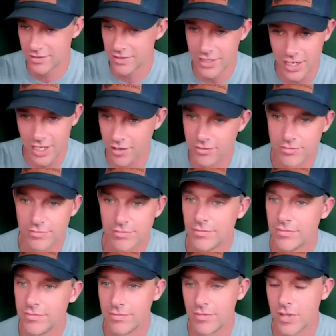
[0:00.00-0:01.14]
you know
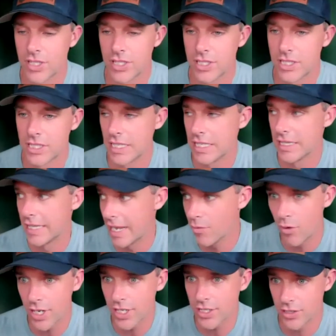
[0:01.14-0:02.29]
it's they
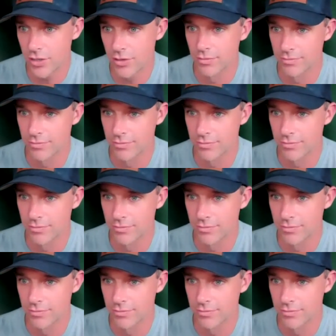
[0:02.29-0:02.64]
want it too